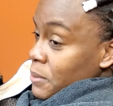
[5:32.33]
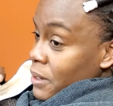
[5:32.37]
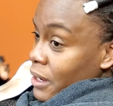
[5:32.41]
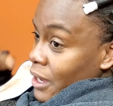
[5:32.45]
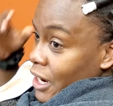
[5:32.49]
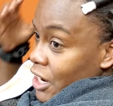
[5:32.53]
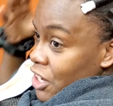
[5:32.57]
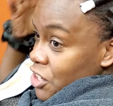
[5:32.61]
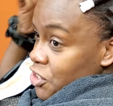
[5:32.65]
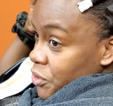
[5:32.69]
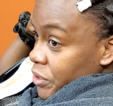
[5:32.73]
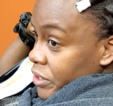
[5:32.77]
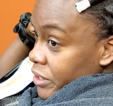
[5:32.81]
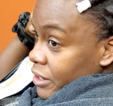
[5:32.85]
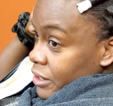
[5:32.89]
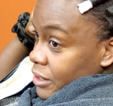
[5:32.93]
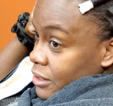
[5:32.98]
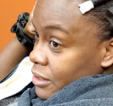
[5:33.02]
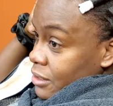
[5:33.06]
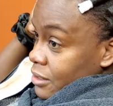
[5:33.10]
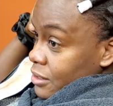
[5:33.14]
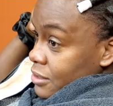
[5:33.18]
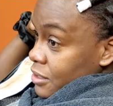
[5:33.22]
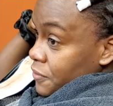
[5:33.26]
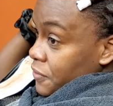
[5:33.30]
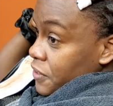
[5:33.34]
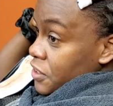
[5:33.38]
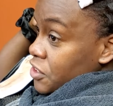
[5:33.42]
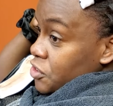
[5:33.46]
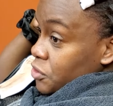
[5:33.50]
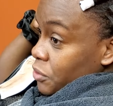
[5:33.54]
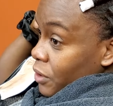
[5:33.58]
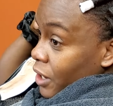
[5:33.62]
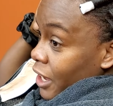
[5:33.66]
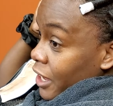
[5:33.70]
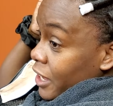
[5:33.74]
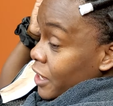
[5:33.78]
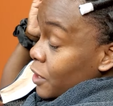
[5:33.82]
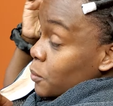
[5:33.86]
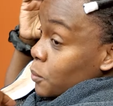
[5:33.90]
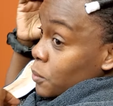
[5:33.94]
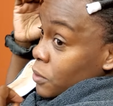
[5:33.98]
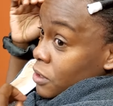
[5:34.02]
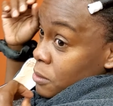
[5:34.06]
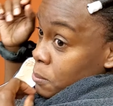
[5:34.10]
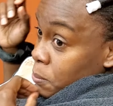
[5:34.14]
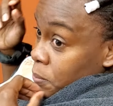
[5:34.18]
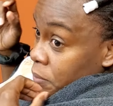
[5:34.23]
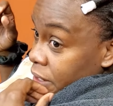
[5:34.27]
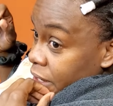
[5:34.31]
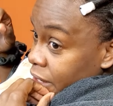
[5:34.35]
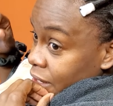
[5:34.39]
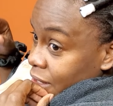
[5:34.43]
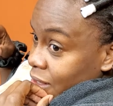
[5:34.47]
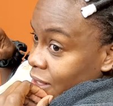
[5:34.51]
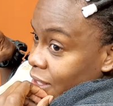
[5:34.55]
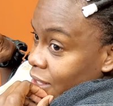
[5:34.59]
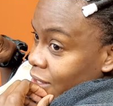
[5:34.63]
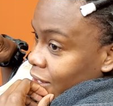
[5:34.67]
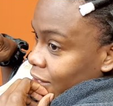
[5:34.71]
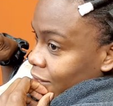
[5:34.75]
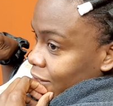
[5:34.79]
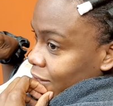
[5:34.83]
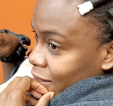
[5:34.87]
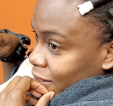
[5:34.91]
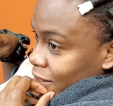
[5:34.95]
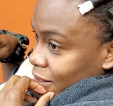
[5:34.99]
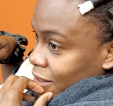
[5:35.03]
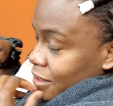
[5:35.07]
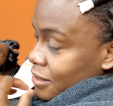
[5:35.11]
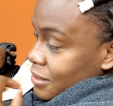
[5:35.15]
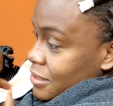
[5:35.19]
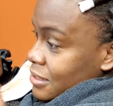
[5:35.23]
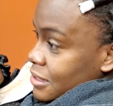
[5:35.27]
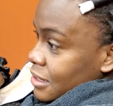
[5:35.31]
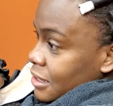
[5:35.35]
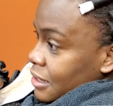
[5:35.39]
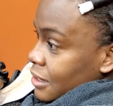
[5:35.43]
hydrated because if it's dry, it will break like anything else.